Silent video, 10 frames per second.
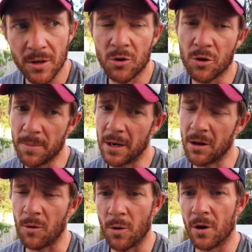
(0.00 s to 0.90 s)
Could have been a
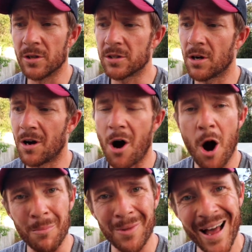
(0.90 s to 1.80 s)
lot worse.
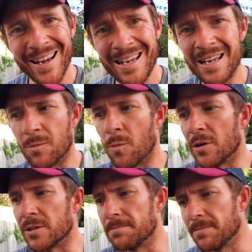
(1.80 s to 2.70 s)
I'm lucky it
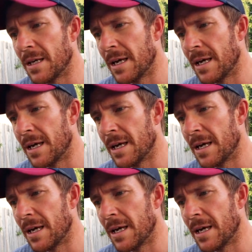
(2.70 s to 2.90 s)
wasn't.